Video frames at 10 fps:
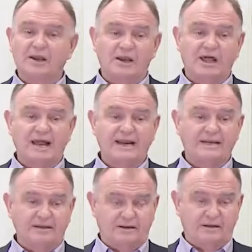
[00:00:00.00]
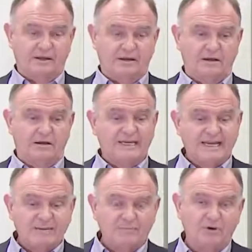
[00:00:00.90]
like
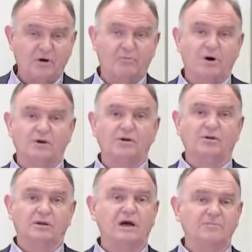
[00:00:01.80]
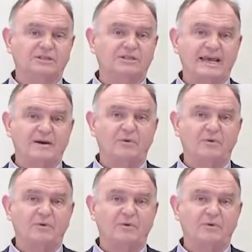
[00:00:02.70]
keep your model up to date.